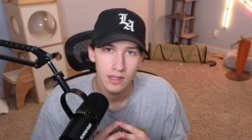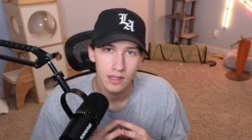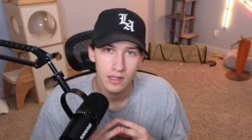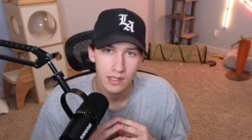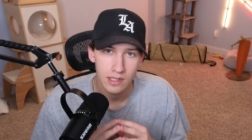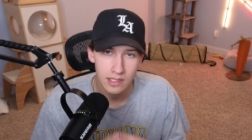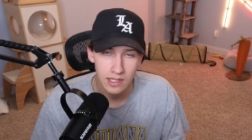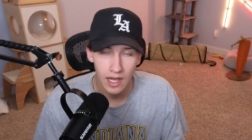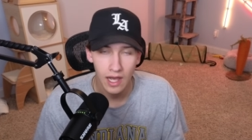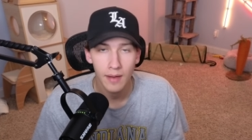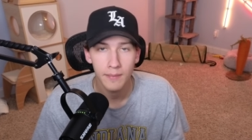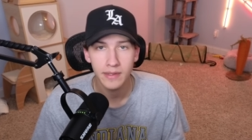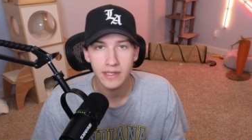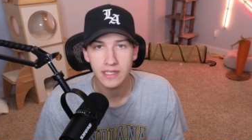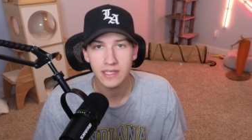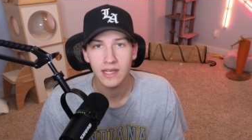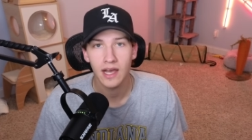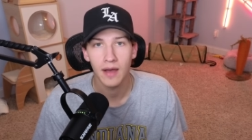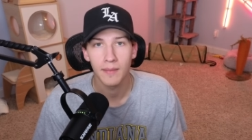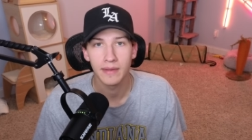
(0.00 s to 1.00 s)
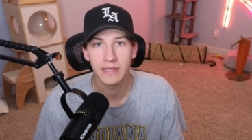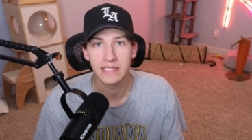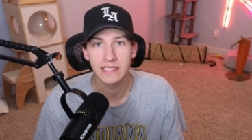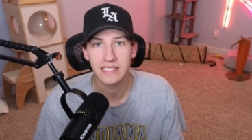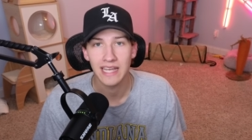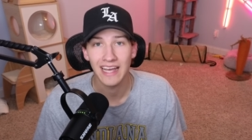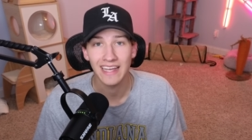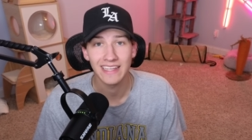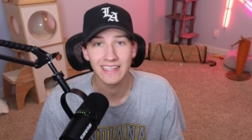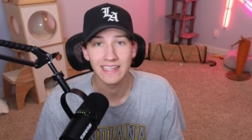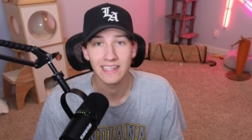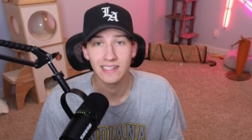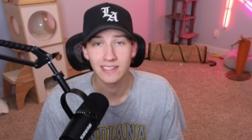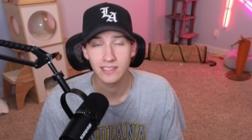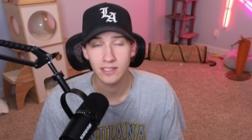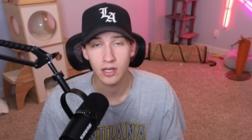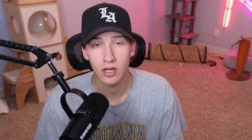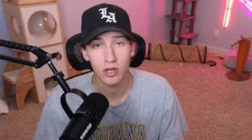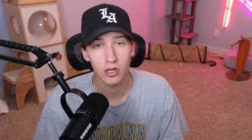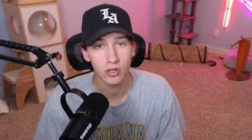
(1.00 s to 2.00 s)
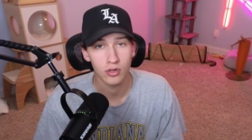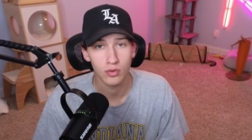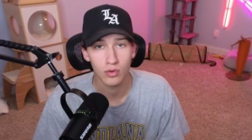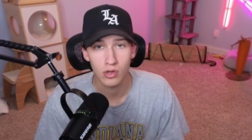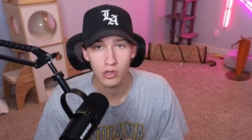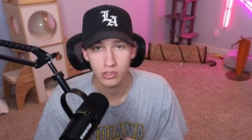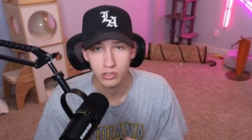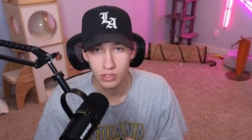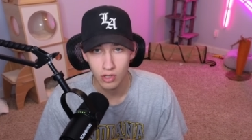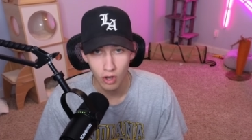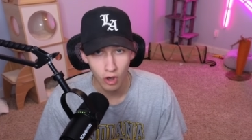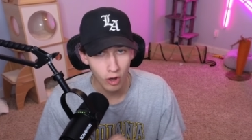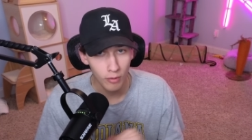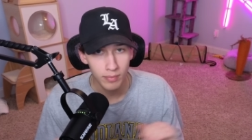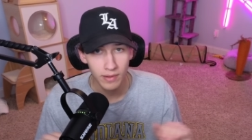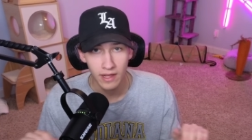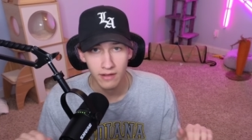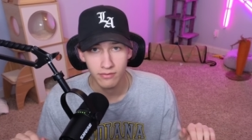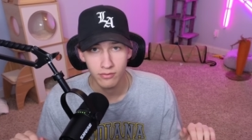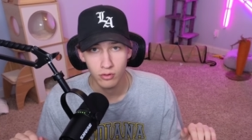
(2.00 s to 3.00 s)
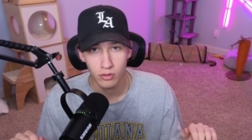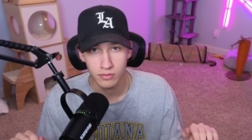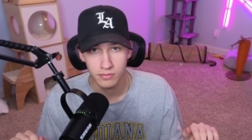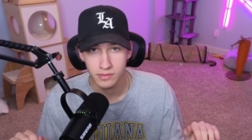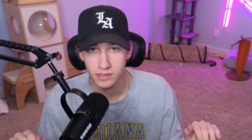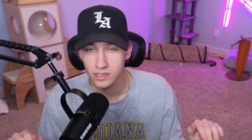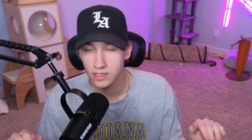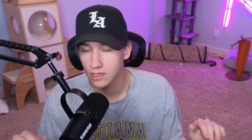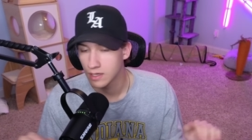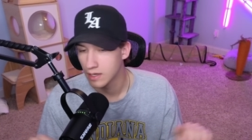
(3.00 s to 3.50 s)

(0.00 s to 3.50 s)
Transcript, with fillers: common comments I get across all platforms